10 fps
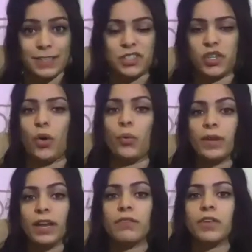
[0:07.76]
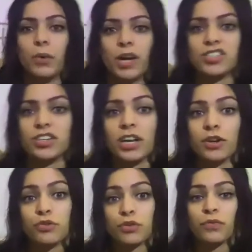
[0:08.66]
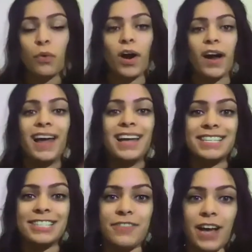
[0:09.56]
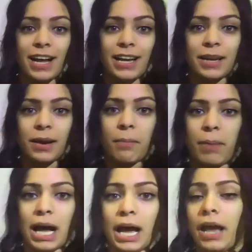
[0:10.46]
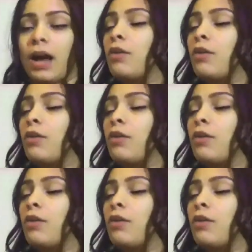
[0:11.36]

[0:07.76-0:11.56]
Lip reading: So we have the equation 804 divided by